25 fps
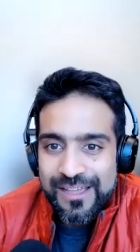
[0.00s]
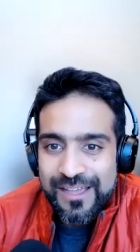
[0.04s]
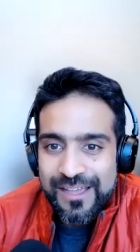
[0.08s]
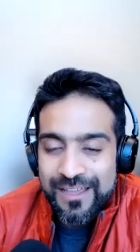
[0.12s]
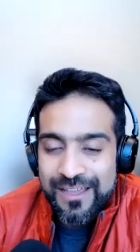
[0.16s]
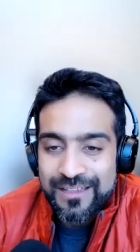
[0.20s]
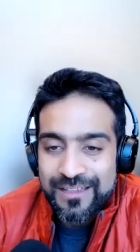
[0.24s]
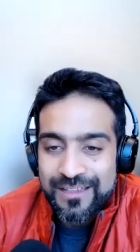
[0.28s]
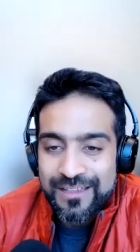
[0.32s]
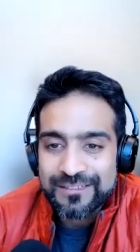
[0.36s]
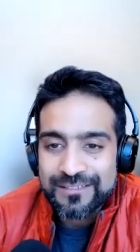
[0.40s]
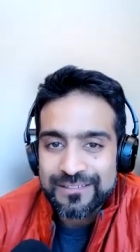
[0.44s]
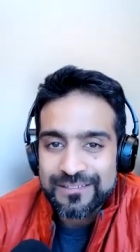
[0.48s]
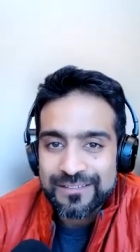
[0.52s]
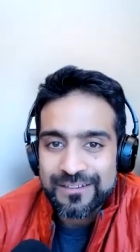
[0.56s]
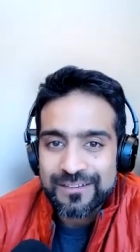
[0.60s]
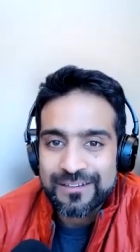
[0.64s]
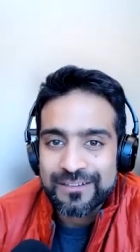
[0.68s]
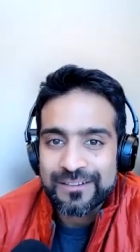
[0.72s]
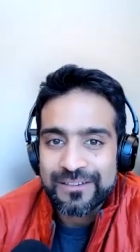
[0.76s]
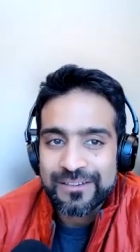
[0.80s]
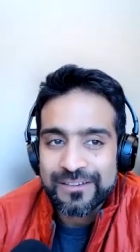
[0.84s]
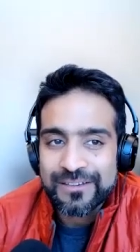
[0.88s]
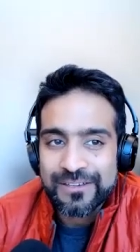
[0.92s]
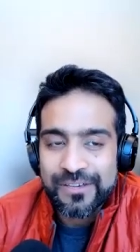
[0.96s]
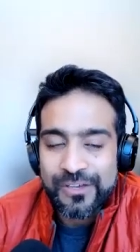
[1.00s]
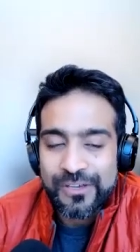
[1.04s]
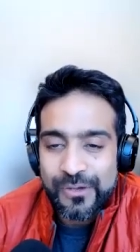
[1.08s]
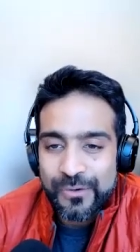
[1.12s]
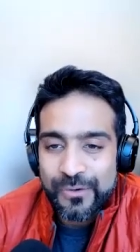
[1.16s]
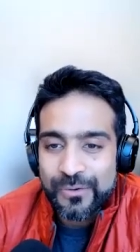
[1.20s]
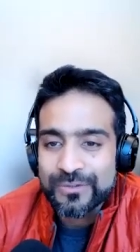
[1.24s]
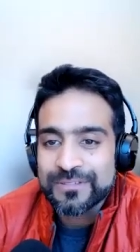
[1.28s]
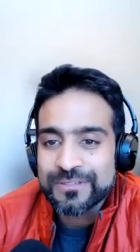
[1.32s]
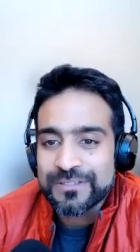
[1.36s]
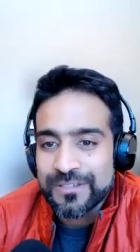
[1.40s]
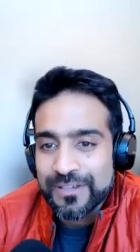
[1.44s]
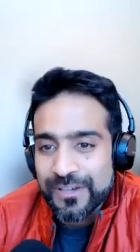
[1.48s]
is a
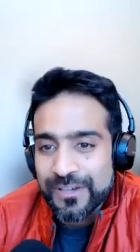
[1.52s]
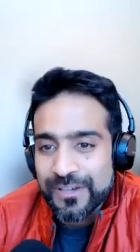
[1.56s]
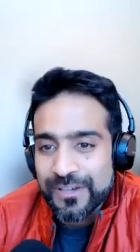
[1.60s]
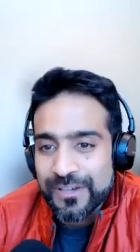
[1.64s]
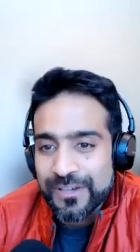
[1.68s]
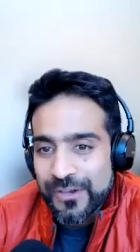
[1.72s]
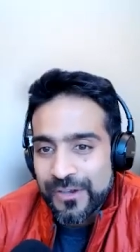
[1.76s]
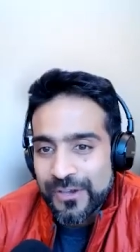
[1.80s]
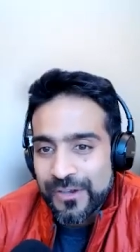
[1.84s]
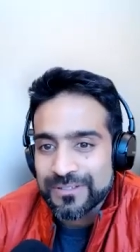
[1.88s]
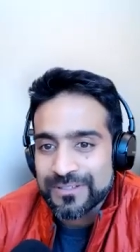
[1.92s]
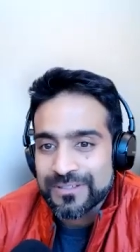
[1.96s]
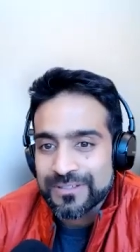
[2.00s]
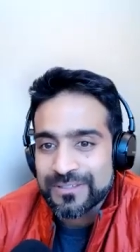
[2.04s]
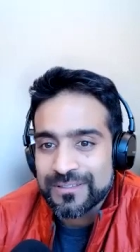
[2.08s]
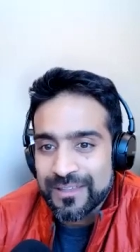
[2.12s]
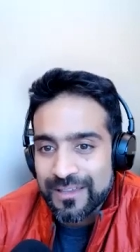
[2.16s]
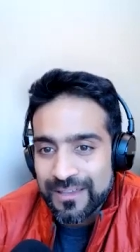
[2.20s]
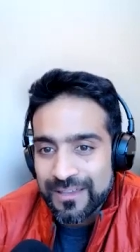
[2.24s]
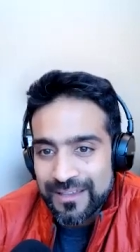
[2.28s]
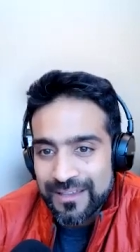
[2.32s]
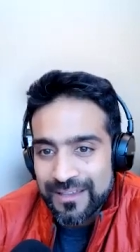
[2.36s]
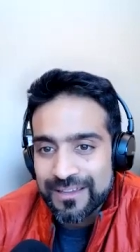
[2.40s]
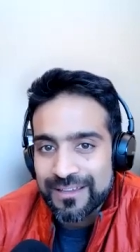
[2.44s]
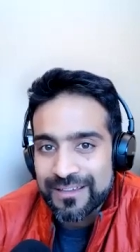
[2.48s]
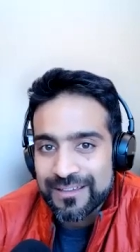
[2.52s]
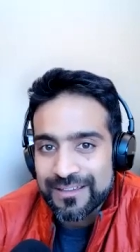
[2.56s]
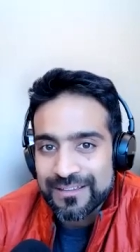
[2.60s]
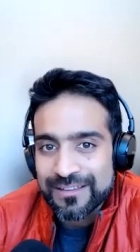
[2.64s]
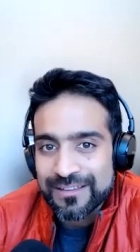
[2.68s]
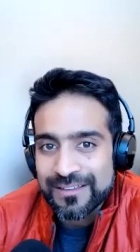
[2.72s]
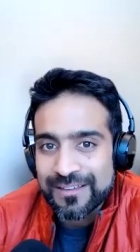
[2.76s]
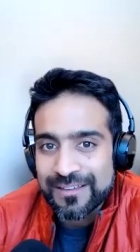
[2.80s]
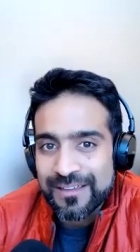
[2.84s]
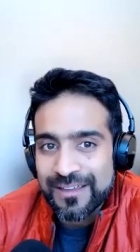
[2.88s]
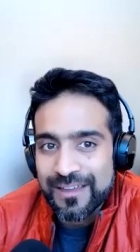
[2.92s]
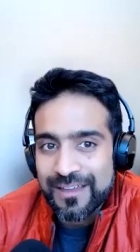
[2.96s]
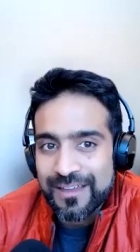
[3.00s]
huge huge thing
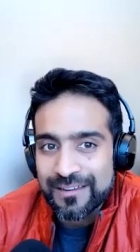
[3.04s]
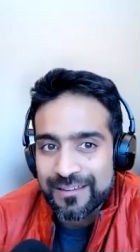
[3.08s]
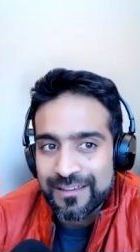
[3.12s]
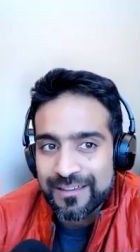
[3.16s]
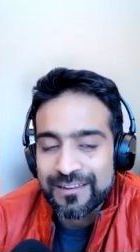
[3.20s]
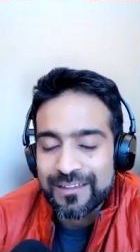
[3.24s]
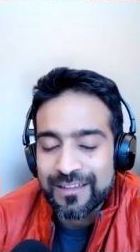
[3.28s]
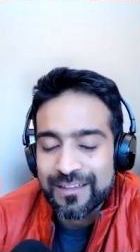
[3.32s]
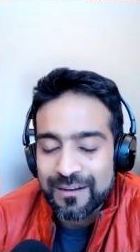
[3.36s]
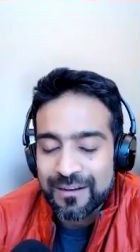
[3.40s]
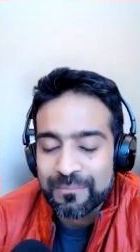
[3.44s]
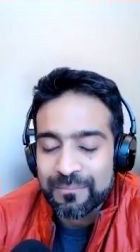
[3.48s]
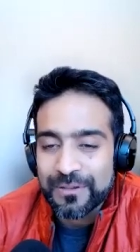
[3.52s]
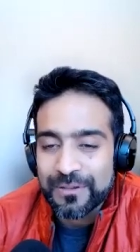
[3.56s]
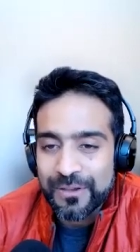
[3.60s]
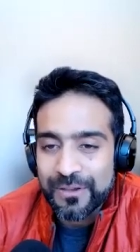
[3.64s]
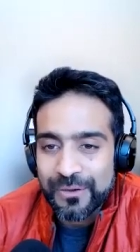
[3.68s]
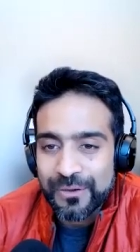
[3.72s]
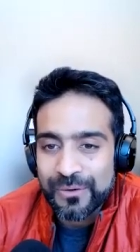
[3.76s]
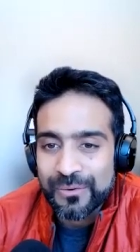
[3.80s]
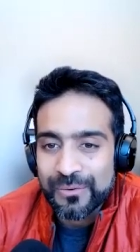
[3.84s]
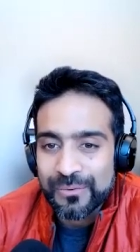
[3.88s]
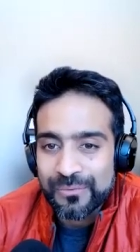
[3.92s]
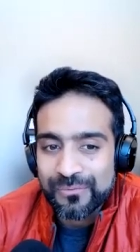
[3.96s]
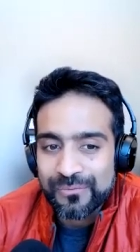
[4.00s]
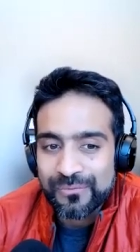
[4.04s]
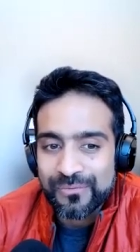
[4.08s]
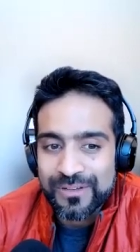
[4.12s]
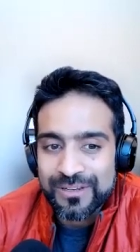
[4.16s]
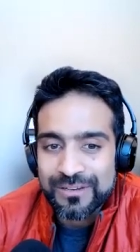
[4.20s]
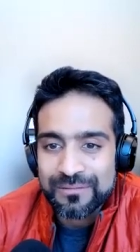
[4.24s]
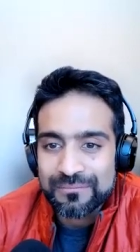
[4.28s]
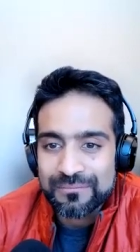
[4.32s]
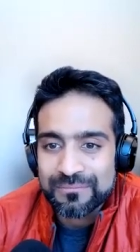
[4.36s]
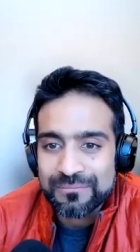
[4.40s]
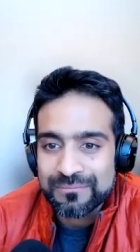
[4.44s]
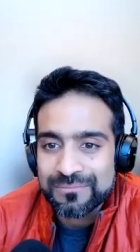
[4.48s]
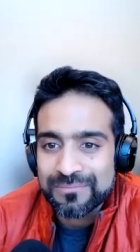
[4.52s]
and can help you
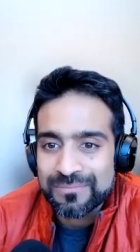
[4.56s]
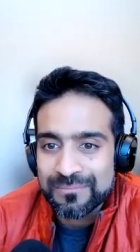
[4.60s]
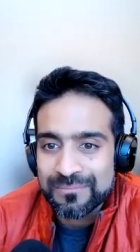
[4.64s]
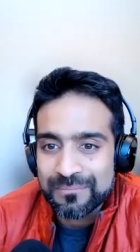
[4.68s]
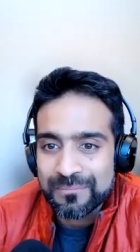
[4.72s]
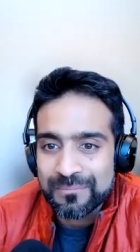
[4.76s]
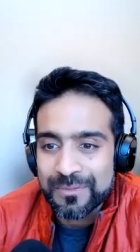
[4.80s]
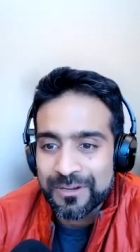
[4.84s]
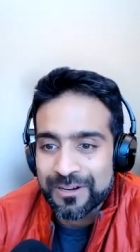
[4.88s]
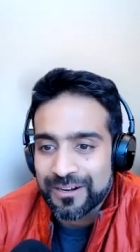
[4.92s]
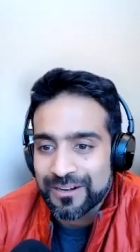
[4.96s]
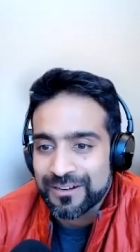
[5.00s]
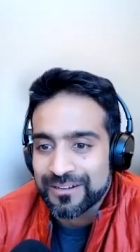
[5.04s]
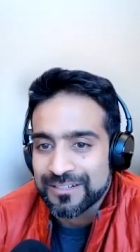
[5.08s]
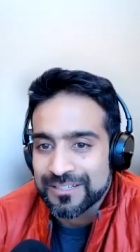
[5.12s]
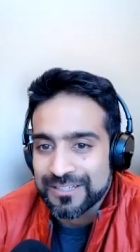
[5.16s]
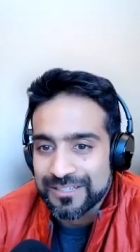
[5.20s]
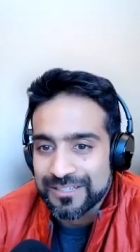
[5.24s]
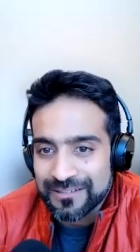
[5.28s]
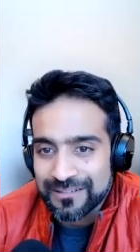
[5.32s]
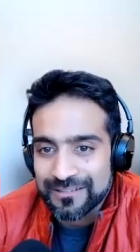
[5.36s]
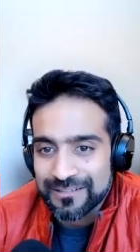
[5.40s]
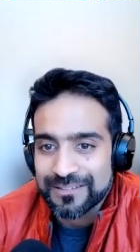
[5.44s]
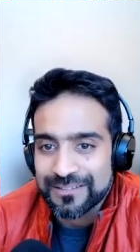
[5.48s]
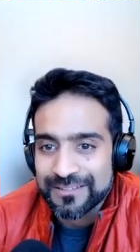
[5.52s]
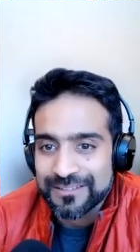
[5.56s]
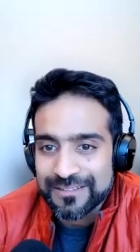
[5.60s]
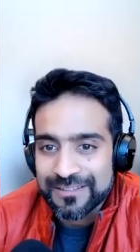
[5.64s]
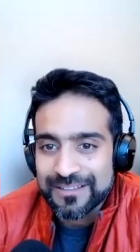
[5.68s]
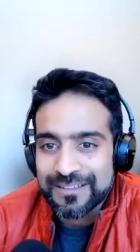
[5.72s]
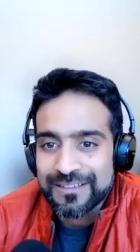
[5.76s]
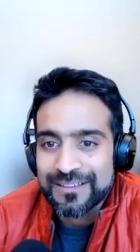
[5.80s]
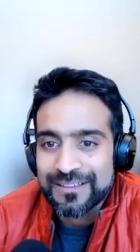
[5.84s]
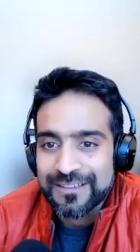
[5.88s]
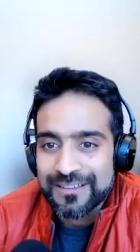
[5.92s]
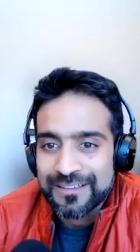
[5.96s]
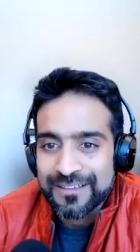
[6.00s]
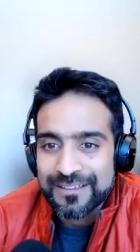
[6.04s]
win bigger deals
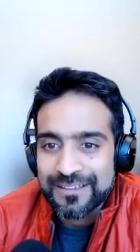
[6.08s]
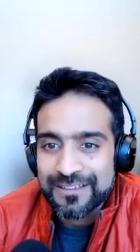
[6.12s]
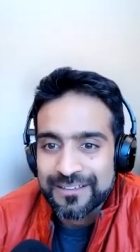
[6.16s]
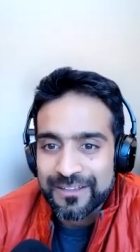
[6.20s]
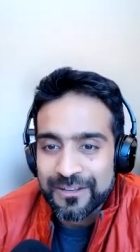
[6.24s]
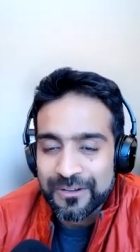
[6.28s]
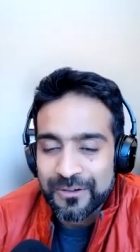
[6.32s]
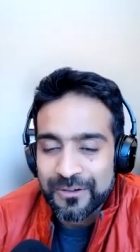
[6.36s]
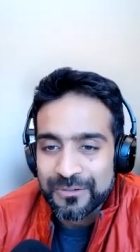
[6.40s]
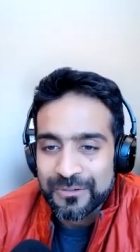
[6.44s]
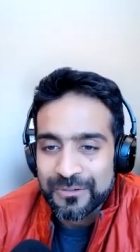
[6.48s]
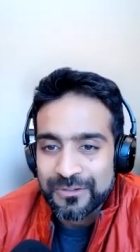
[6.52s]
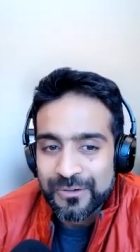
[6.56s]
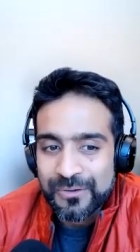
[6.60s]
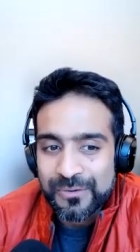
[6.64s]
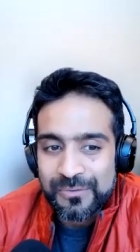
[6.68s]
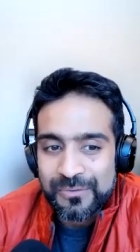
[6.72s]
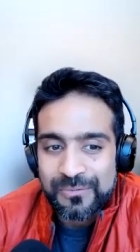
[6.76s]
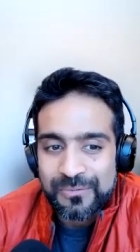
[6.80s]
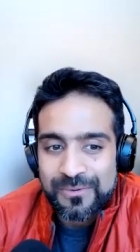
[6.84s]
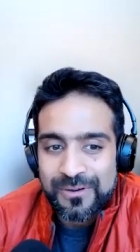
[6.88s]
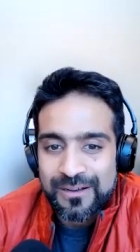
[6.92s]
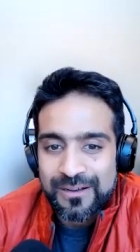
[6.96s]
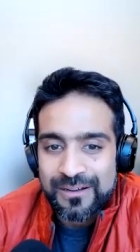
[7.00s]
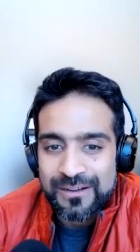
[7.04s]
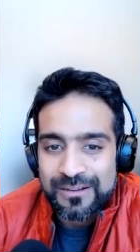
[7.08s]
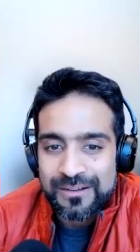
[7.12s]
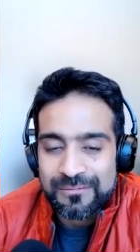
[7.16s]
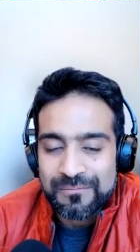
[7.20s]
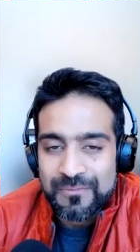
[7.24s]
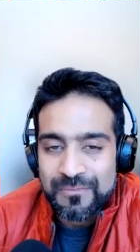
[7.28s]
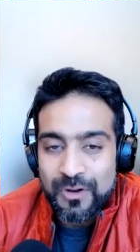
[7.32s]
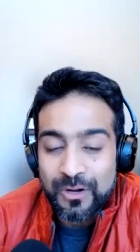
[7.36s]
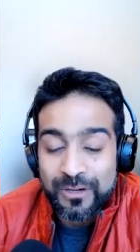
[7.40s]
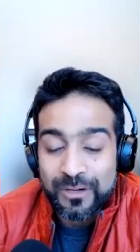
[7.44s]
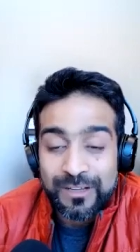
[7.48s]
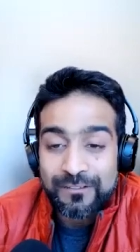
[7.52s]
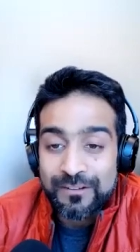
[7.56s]
you know so uh,
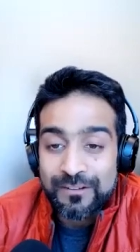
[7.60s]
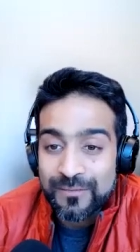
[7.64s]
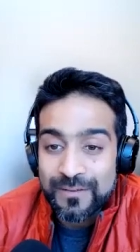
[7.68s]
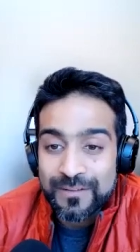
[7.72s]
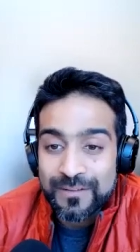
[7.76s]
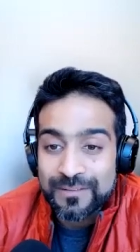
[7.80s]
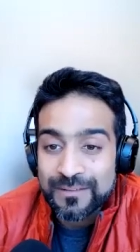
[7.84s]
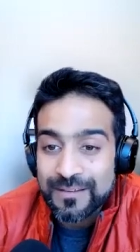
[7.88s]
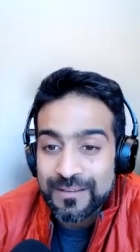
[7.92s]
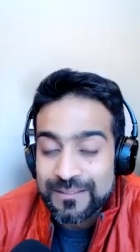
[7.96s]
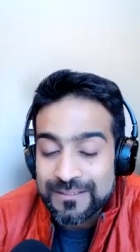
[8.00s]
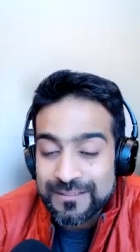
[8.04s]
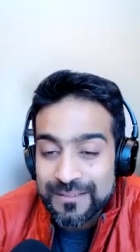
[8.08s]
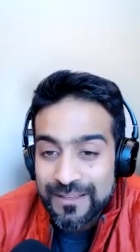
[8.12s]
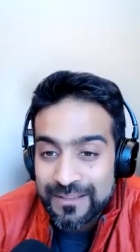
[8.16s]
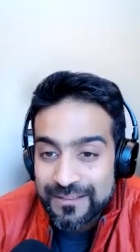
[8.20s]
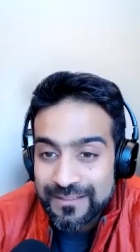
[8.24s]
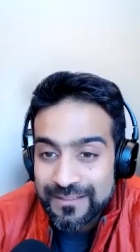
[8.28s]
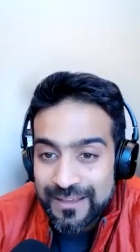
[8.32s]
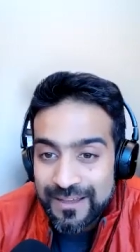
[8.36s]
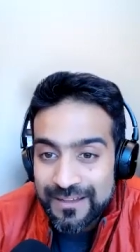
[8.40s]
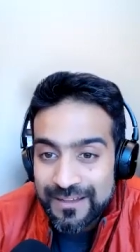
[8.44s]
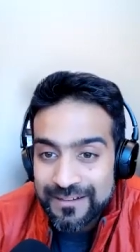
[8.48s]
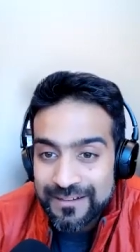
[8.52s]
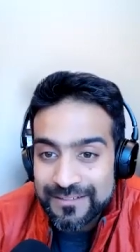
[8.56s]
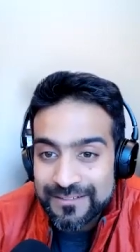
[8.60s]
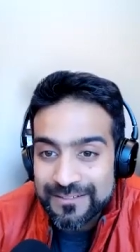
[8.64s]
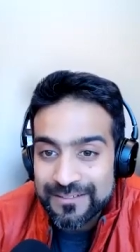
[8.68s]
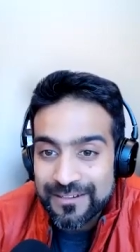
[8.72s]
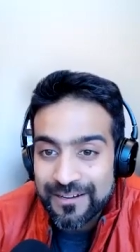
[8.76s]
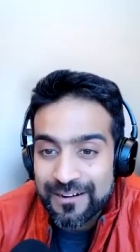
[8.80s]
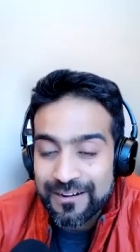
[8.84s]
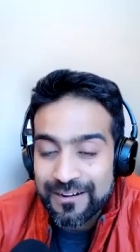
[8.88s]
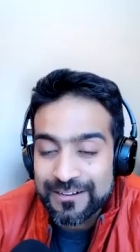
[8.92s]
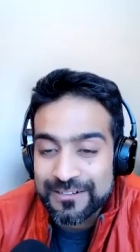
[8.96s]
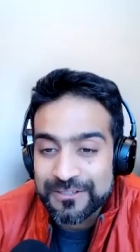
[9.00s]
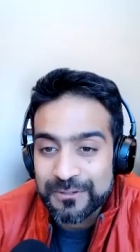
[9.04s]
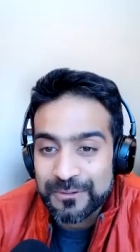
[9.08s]
not everyone thinks like that it's
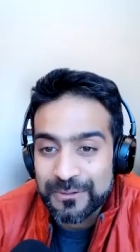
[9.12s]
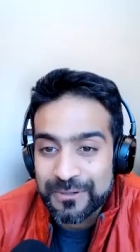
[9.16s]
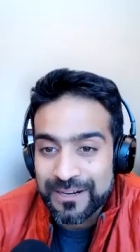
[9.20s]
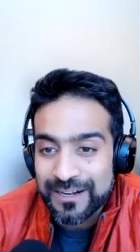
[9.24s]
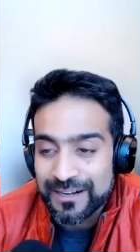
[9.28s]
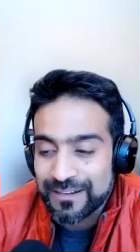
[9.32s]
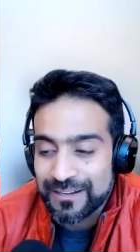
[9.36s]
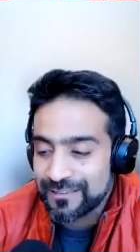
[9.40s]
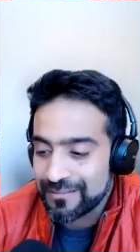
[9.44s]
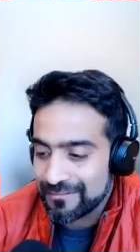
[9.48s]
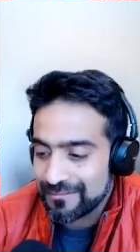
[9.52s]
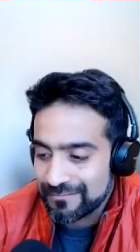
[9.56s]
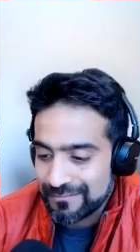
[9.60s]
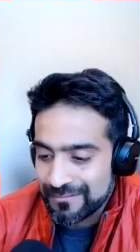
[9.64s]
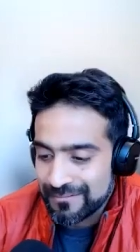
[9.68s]
hard to let